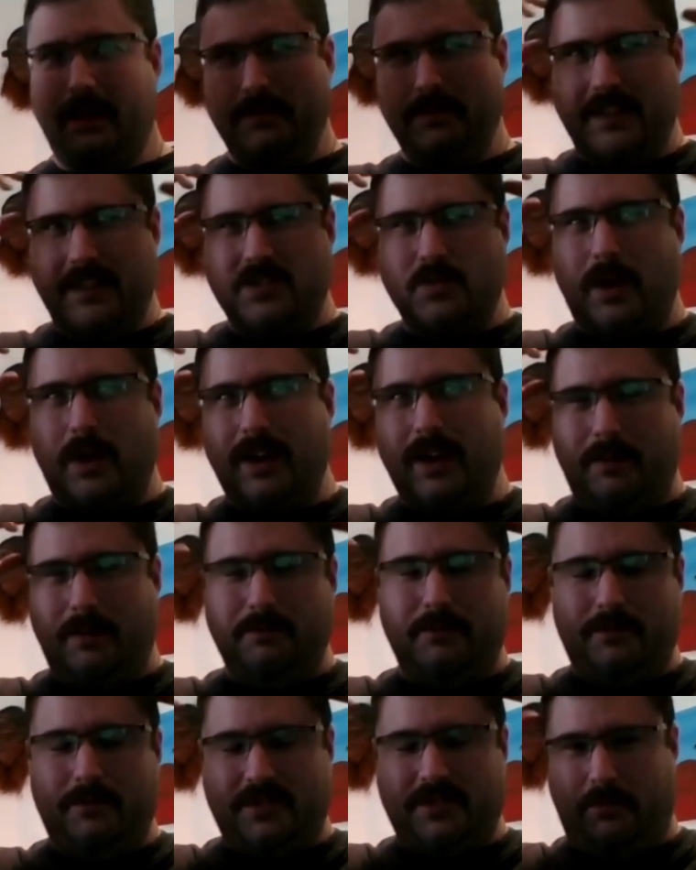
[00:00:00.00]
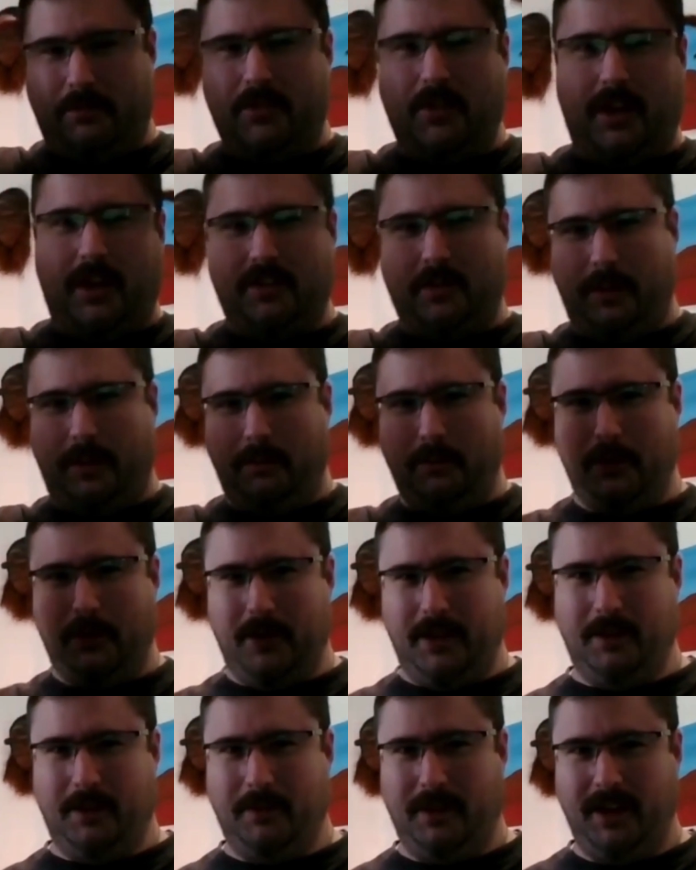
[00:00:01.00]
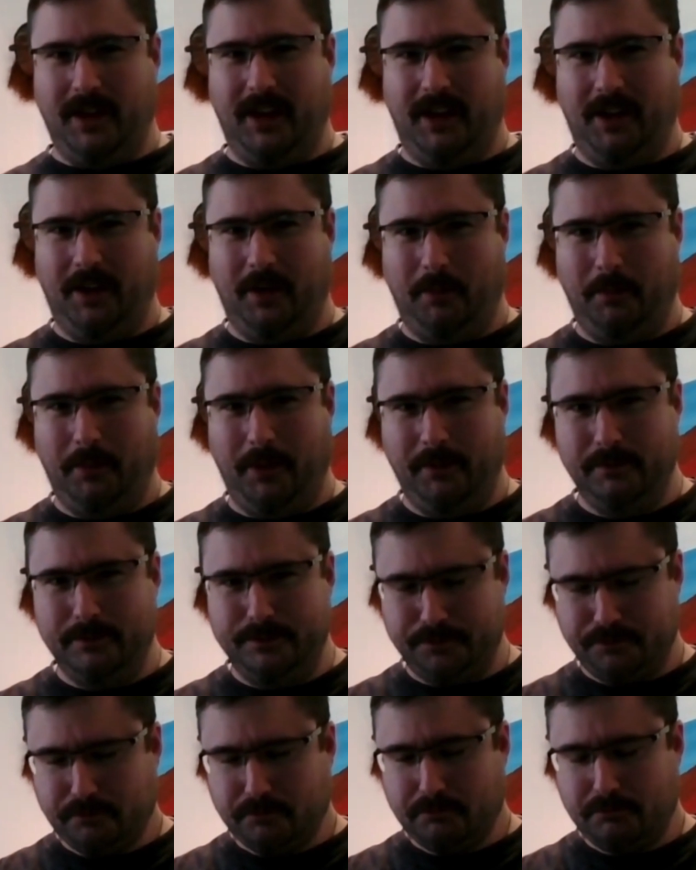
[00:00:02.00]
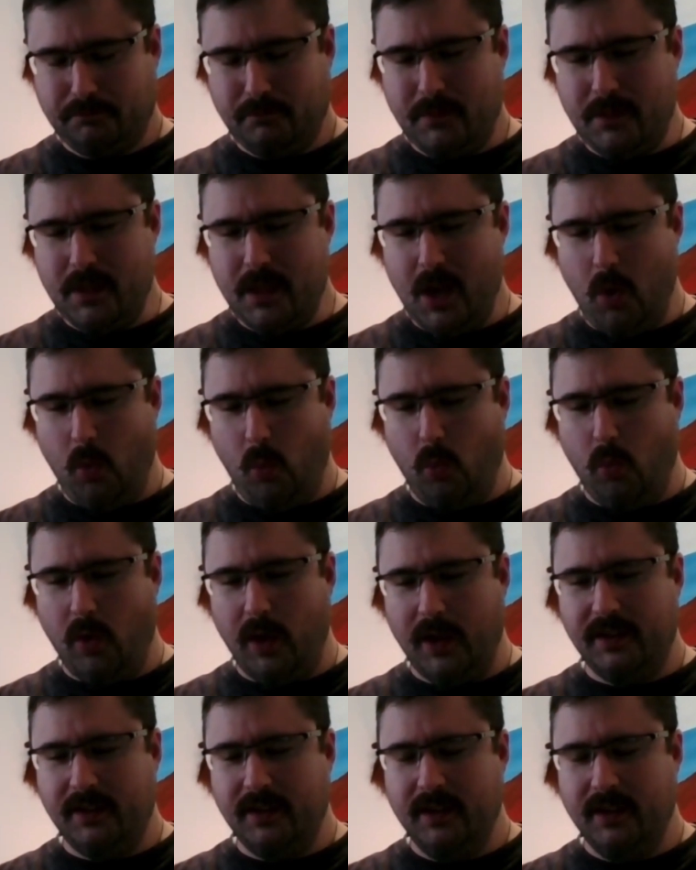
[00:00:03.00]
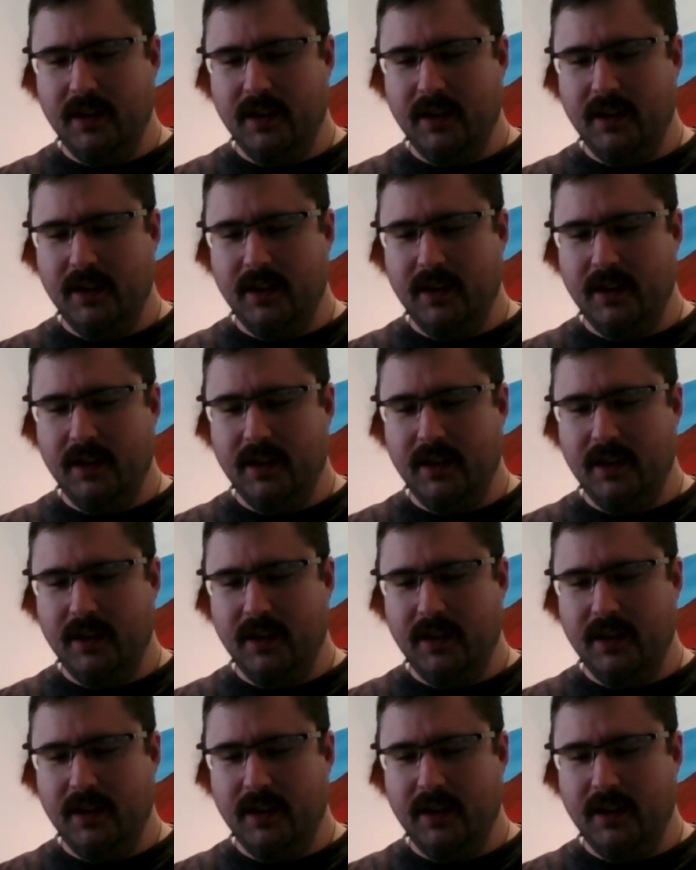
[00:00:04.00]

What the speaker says: that's why some thoughts are being pulled out of my head here. But what